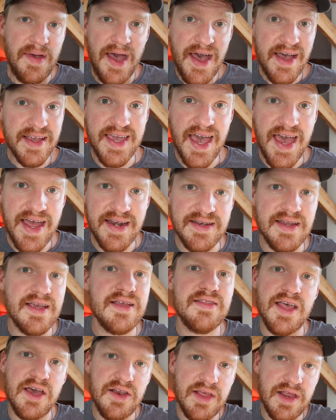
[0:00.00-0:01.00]
again,
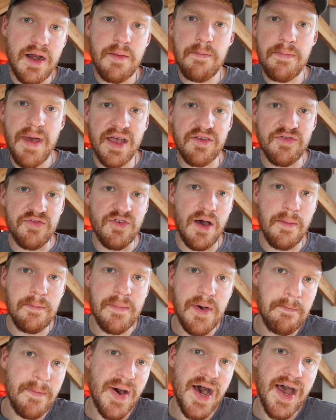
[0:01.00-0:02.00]
now that I'm back
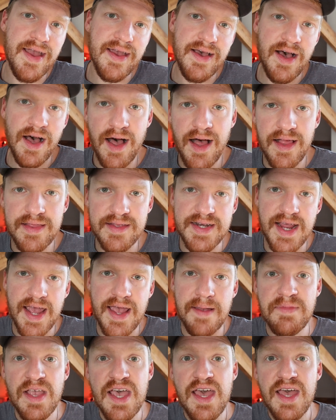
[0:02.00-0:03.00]
from my
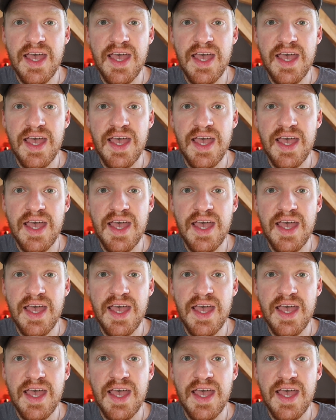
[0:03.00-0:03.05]
holiday.